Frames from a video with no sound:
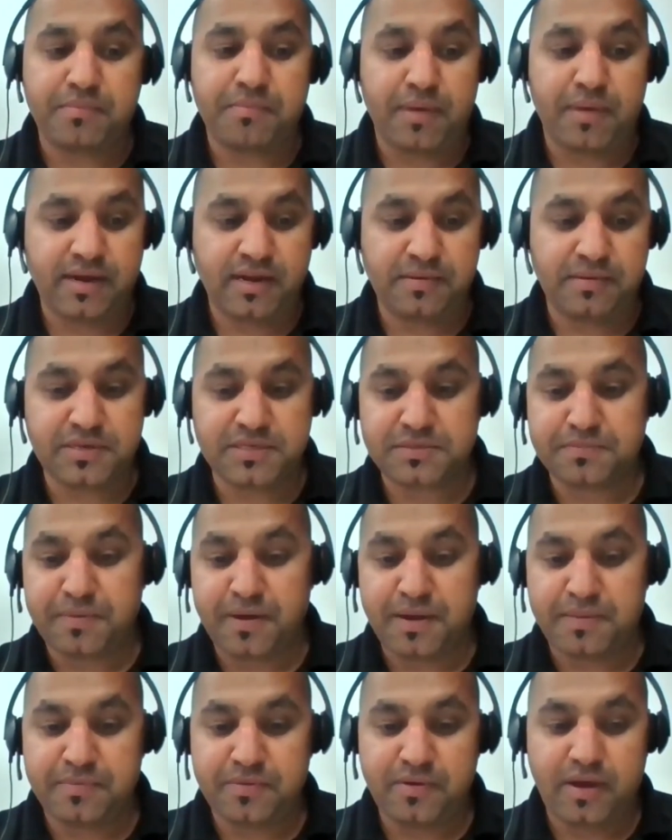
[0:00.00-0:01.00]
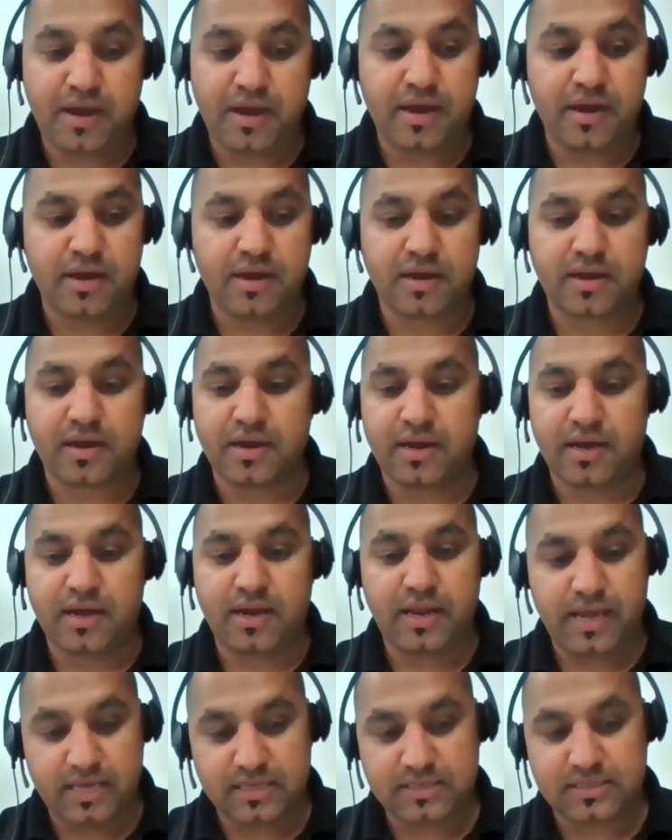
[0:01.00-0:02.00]
My name is Babu
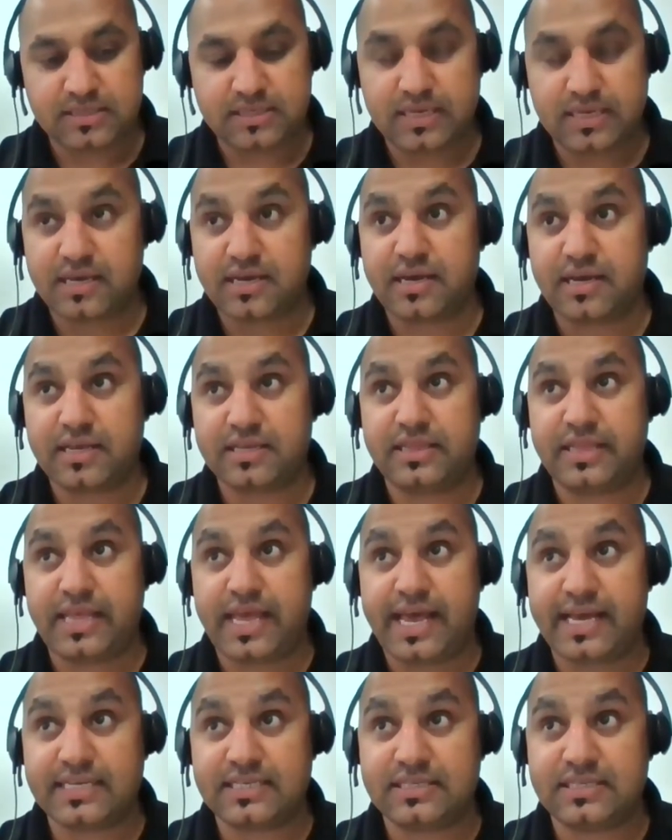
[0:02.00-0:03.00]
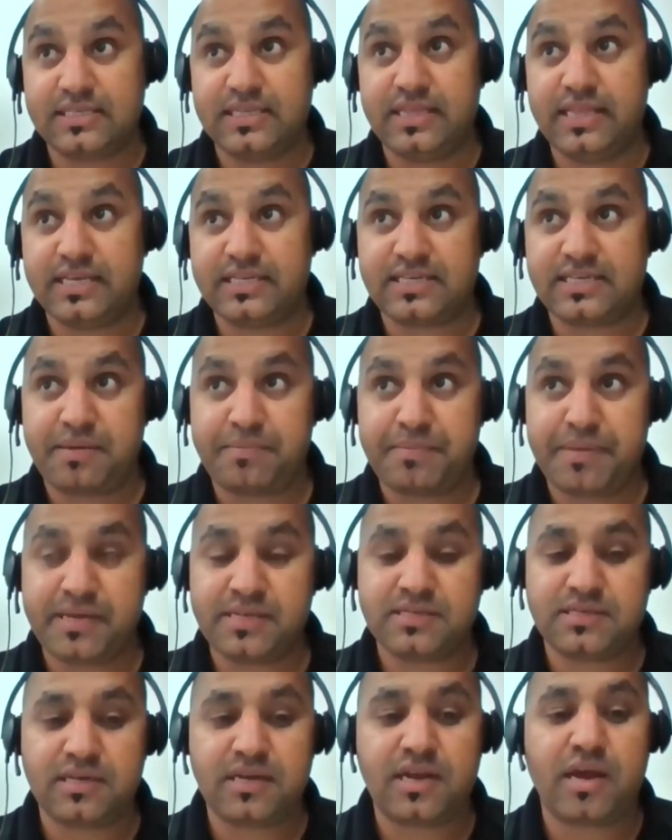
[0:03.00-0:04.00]
Khanal. As Diksha
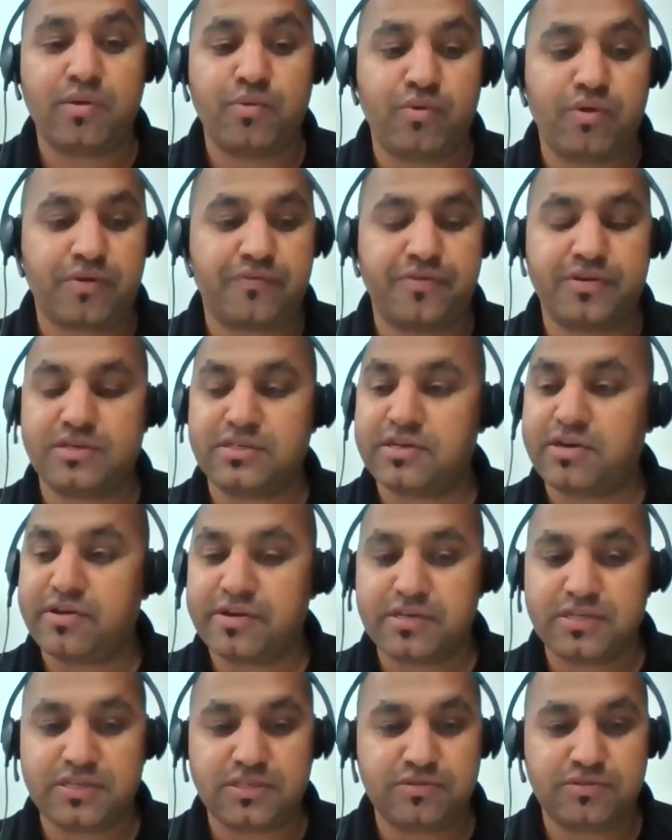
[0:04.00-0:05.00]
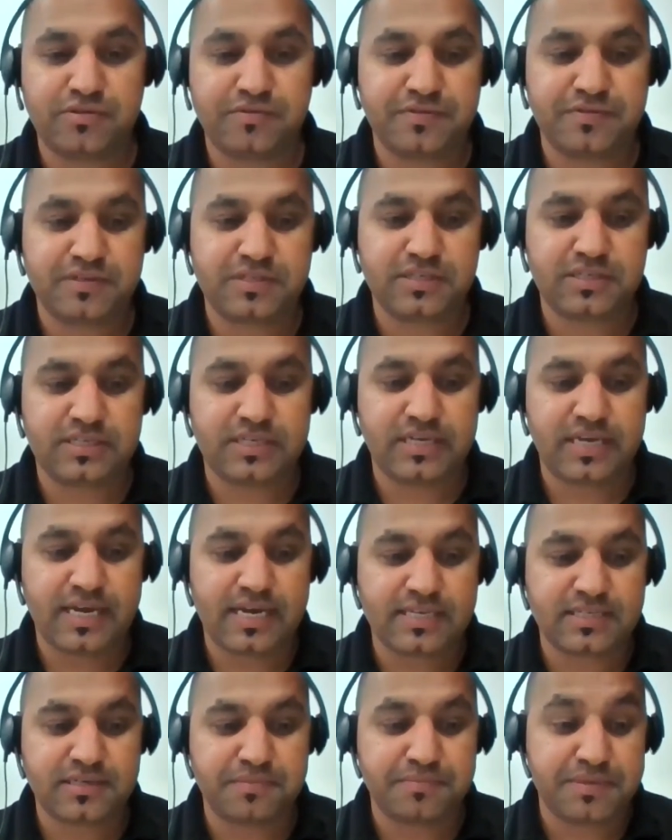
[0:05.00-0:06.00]
mentioned, I work for Torrens University
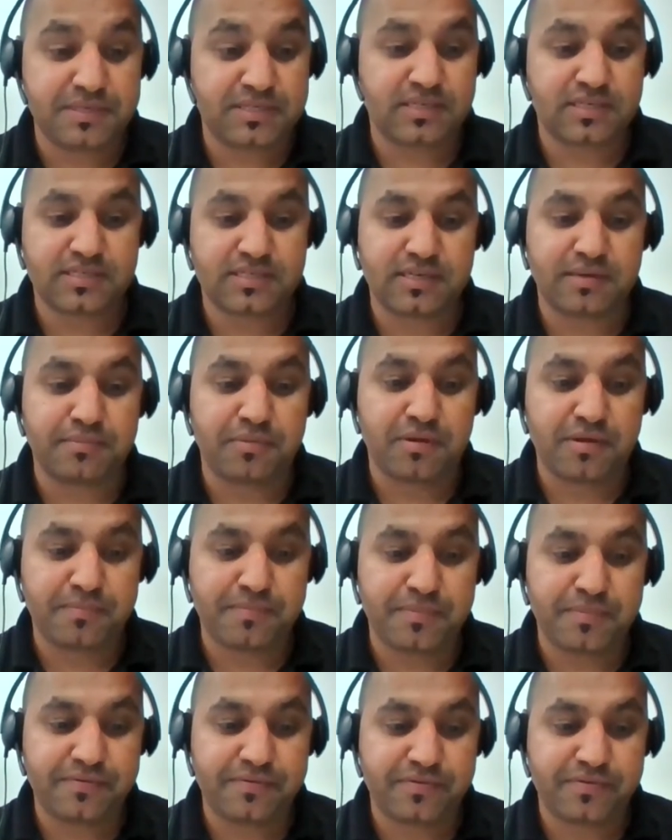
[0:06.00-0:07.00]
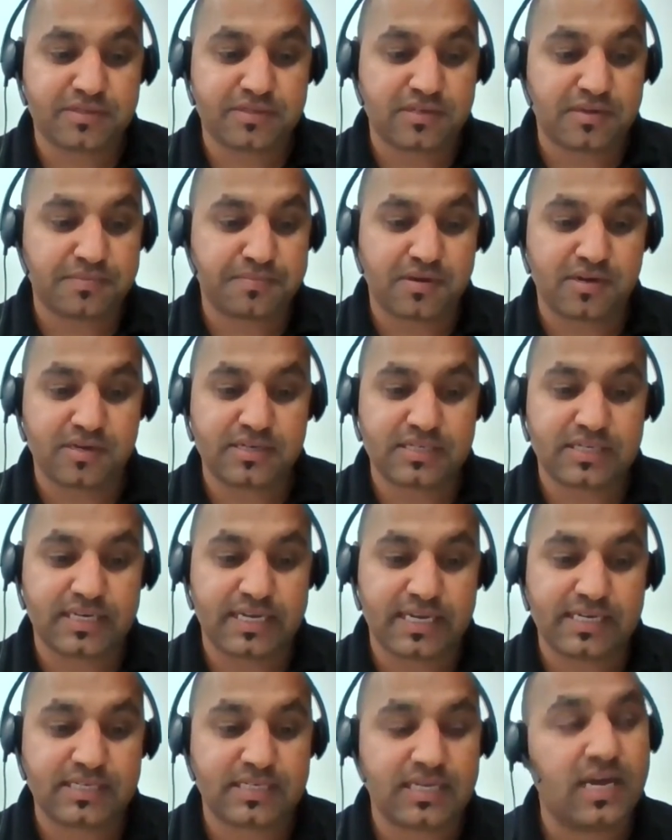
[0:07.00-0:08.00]
as a business development for
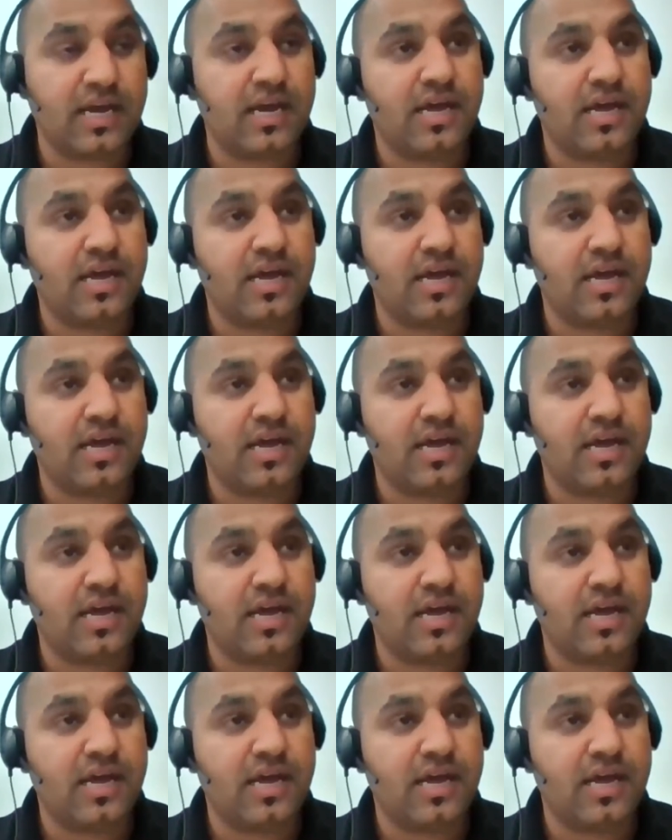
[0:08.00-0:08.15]
subcontinent.